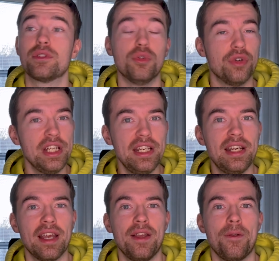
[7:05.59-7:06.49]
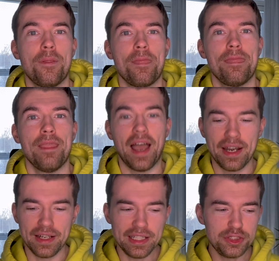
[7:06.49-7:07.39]
to read. And
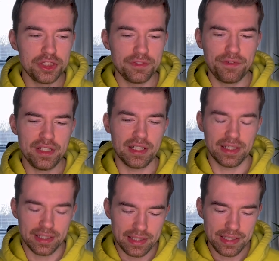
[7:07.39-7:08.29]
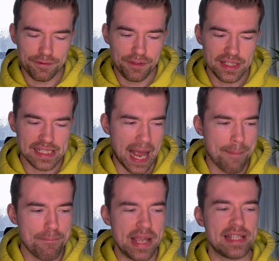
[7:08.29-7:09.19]
it feels
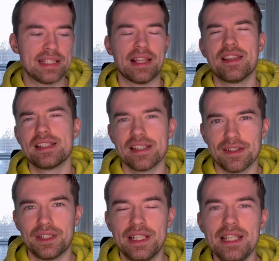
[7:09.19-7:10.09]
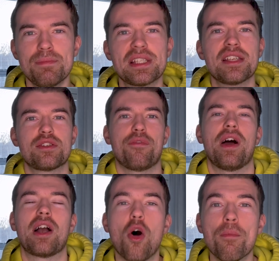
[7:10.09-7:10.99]
amazing, this deep sense of
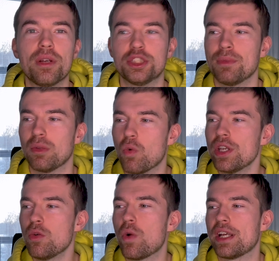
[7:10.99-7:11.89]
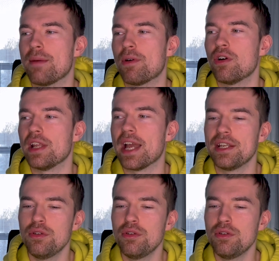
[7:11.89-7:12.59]
accomplishment when you wake up early. And